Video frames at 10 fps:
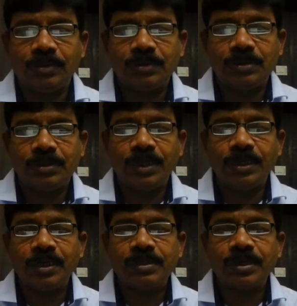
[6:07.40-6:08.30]

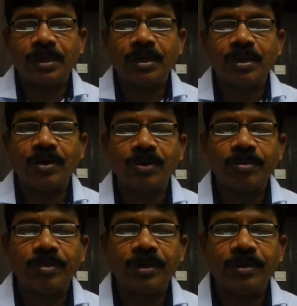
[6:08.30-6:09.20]
state and central
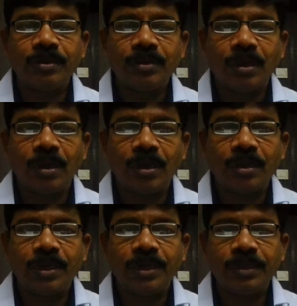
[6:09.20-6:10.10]
government are
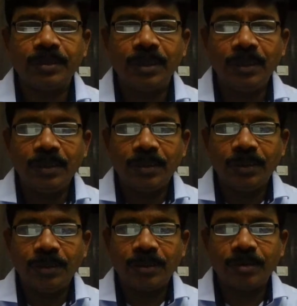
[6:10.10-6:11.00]
getting the
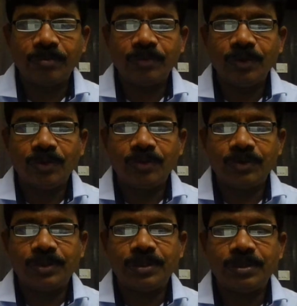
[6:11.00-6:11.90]
income
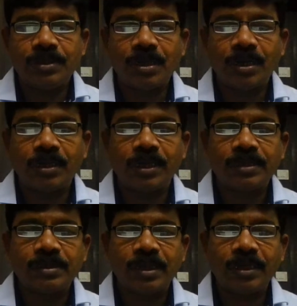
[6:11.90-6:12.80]
which is not
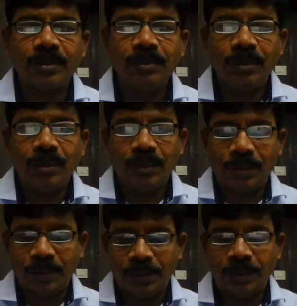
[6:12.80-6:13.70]
less than the
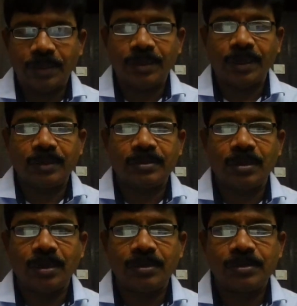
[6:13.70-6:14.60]
earlier tax
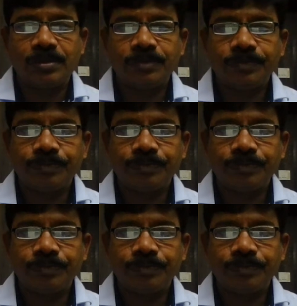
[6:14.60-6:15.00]
laws.